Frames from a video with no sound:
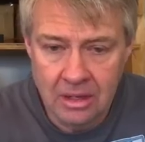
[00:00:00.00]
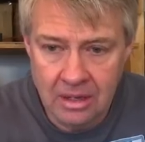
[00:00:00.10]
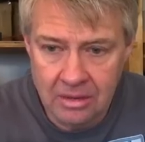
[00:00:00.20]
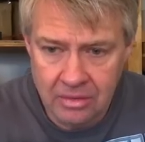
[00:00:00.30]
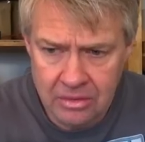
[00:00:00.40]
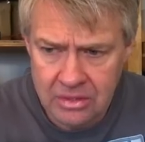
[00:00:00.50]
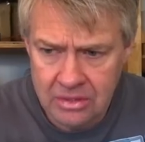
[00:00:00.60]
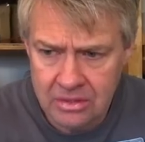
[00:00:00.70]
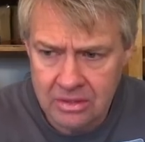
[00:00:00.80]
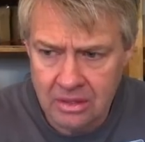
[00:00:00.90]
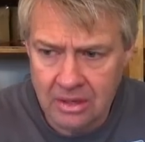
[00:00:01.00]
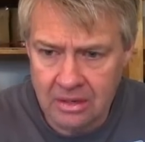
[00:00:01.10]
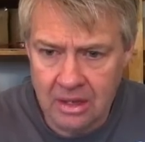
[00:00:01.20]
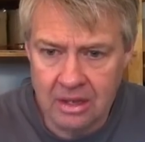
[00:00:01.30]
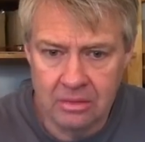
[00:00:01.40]
Uh, theirs is
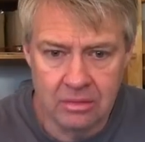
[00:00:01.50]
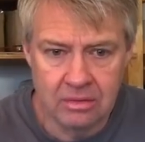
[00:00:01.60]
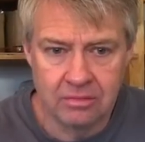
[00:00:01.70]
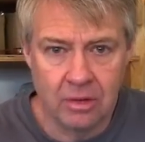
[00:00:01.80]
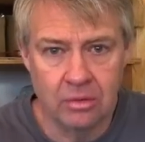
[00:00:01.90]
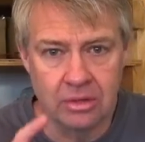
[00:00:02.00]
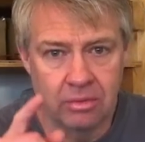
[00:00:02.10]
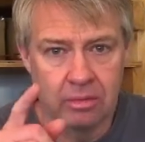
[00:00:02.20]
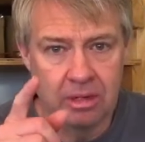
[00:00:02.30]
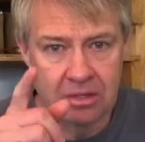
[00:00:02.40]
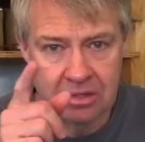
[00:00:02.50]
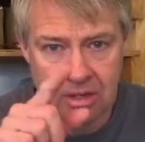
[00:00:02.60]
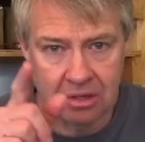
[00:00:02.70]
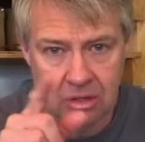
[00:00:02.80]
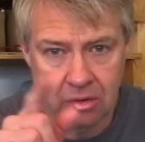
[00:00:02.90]
an unfolded ribbon. It's
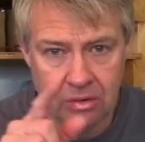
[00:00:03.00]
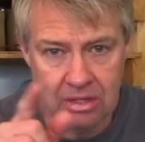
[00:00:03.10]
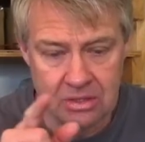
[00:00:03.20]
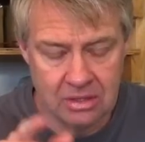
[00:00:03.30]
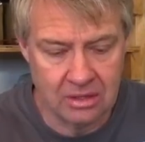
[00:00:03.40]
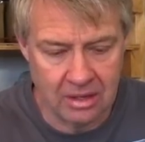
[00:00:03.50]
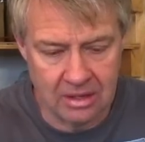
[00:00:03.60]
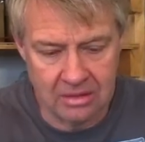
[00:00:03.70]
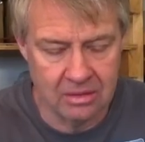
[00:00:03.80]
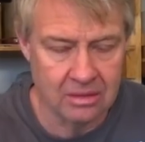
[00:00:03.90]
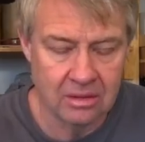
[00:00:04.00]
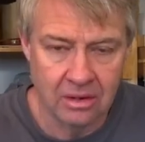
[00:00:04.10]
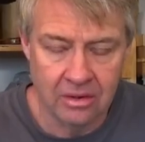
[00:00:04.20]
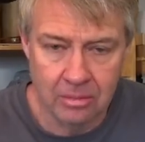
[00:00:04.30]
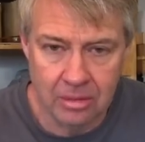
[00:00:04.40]
not creased like the
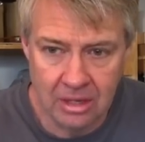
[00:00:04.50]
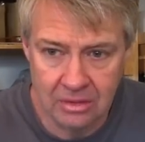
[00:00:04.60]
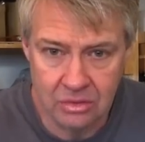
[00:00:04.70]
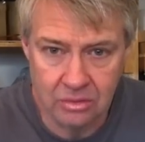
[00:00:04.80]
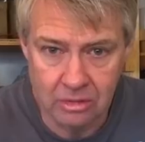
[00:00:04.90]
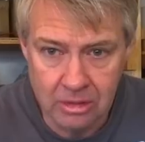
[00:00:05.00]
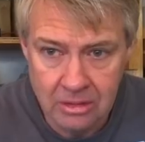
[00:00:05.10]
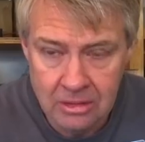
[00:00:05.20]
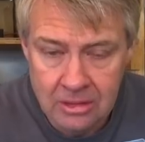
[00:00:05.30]
Aurum Cantus ribbon.